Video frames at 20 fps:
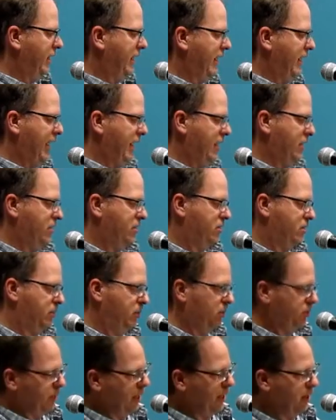Cat. So they're
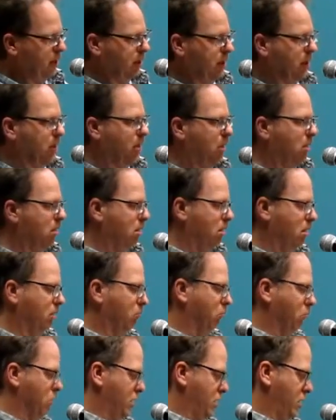both kind of long
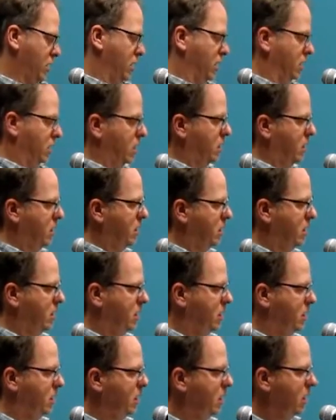ones.
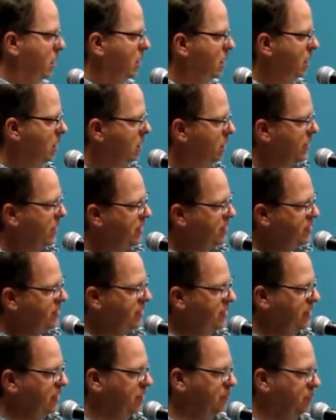
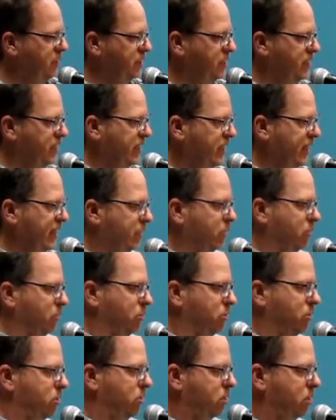Kissing by the
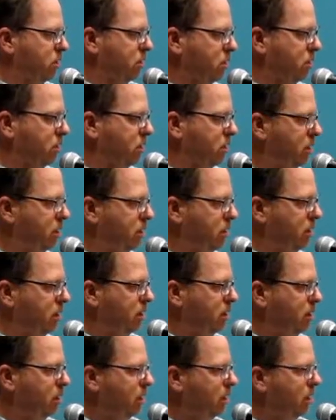Cantos.
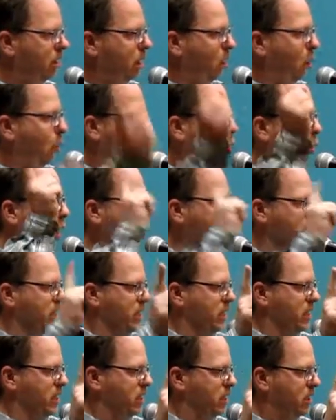
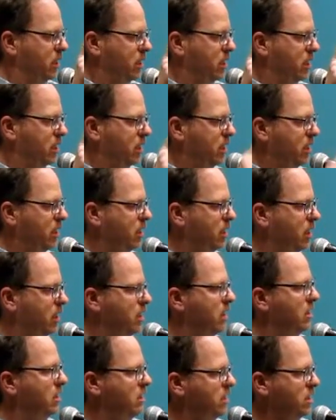1.
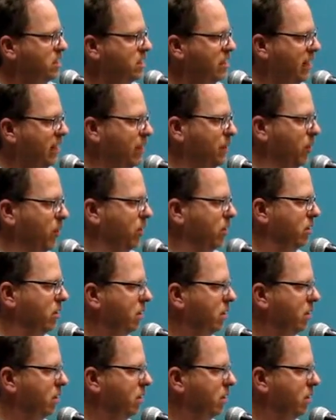Disclaimer.